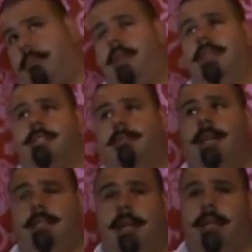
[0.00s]
This
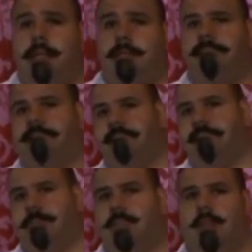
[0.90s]
may take
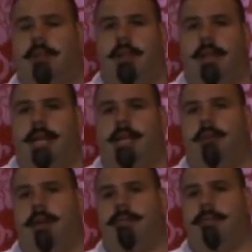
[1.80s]

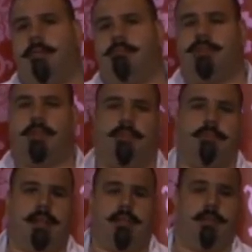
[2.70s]
anywhere from sort of a
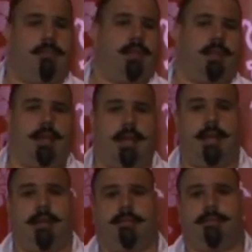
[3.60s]
month to a month and a
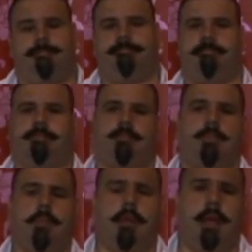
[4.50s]
half,
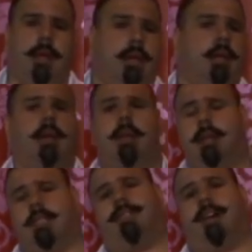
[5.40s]

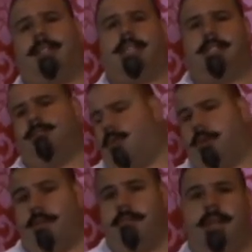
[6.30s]
because 5 days is more
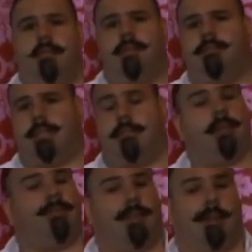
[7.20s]
of a minimum. Some
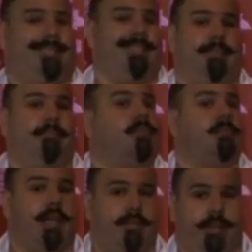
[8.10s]
people like to
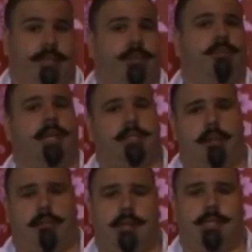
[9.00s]
do it every 2 weeks,
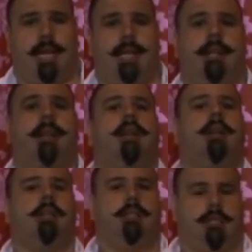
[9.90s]
they'll rotate it,
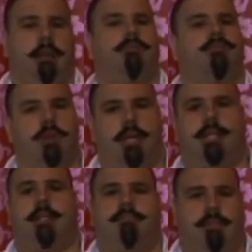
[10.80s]
so it really
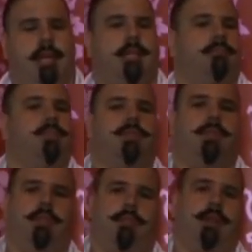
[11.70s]
takes them 2
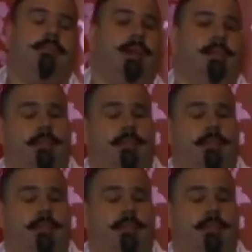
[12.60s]
to 3 months,